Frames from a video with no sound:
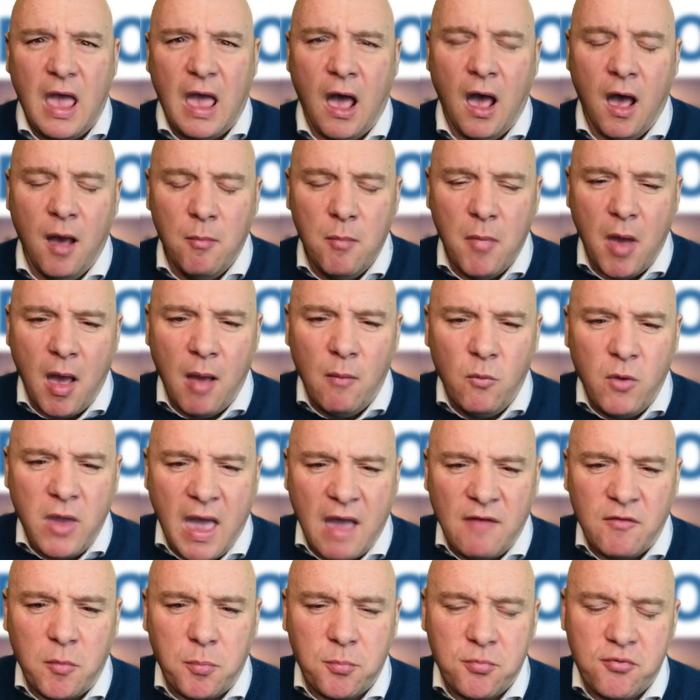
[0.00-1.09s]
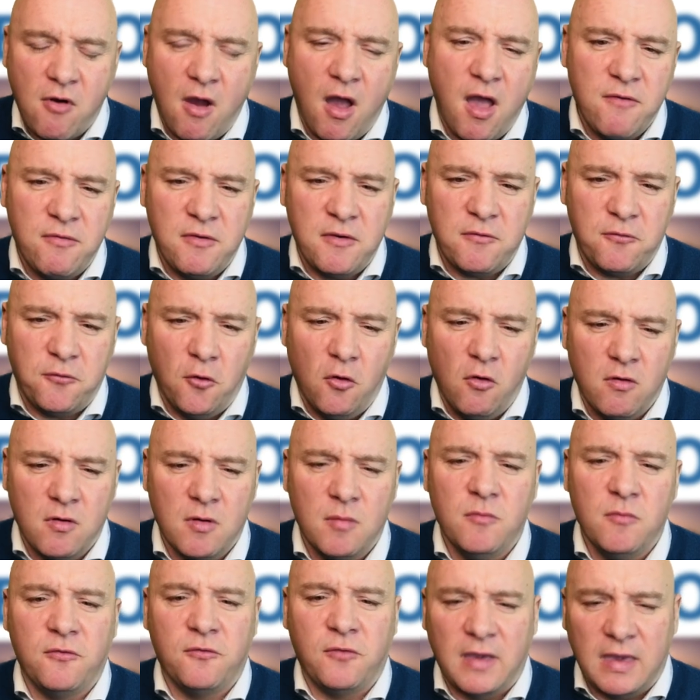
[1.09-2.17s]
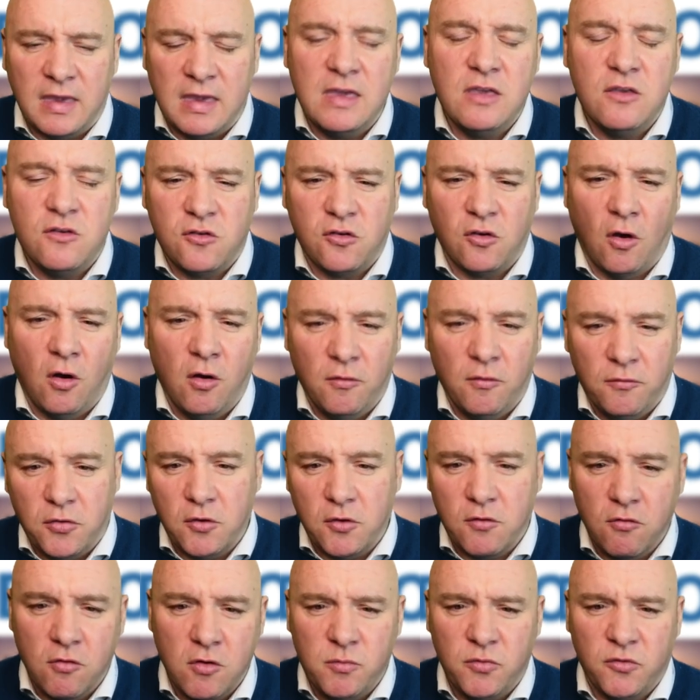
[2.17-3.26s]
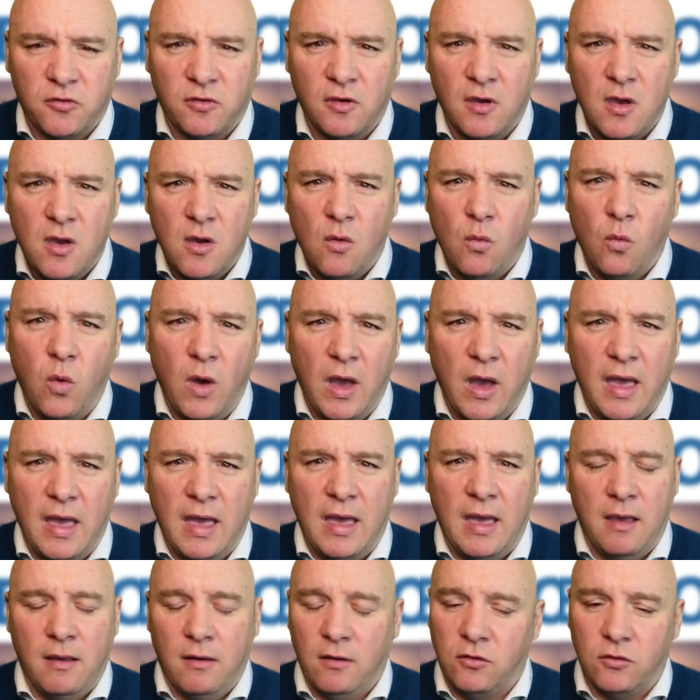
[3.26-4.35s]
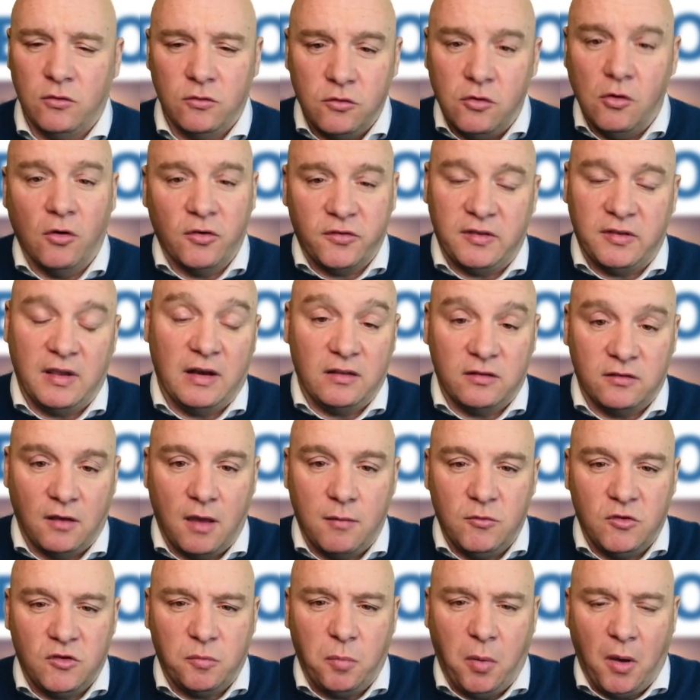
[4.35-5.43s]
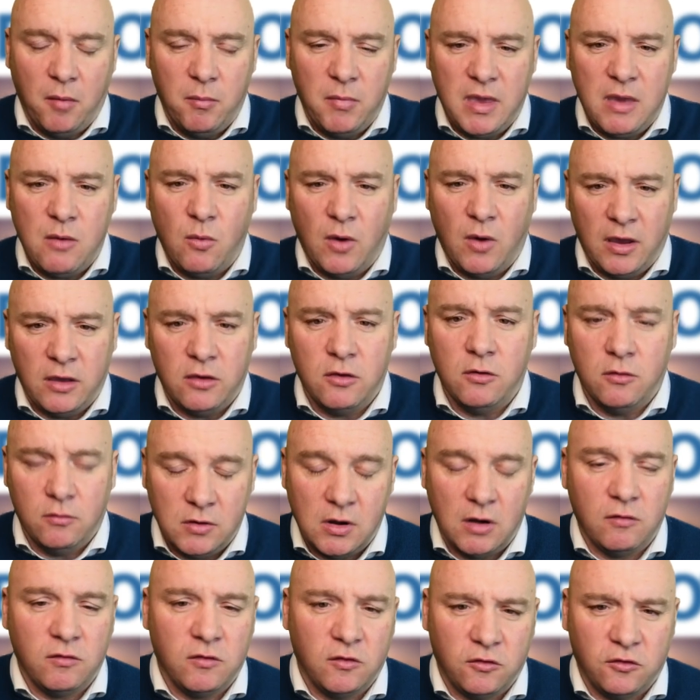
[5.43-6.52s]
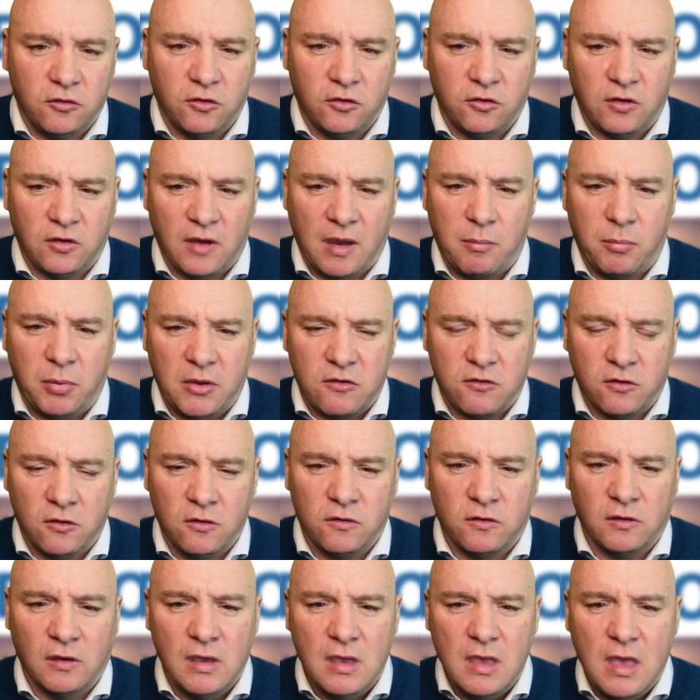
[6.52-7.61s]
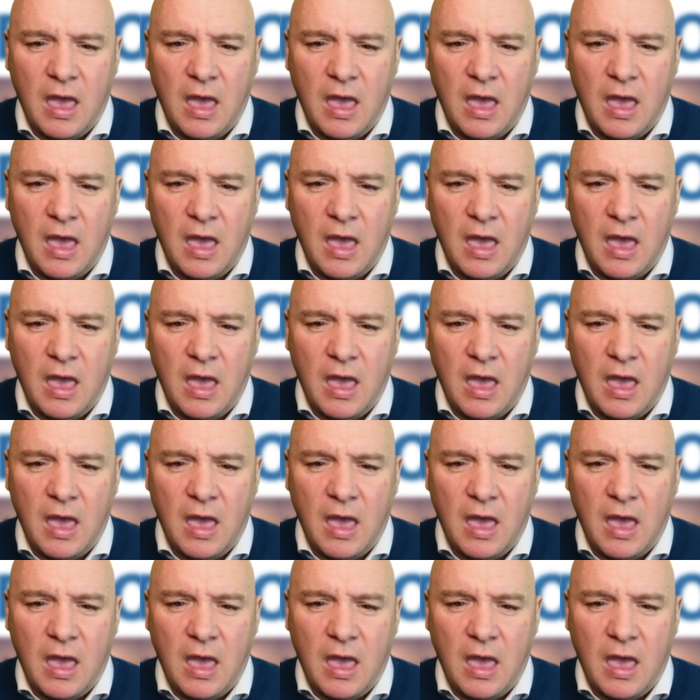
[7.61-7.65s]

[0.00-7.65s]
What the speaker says: And we have a private forum for each of the groups where you're set assignments by me, where you to share pictures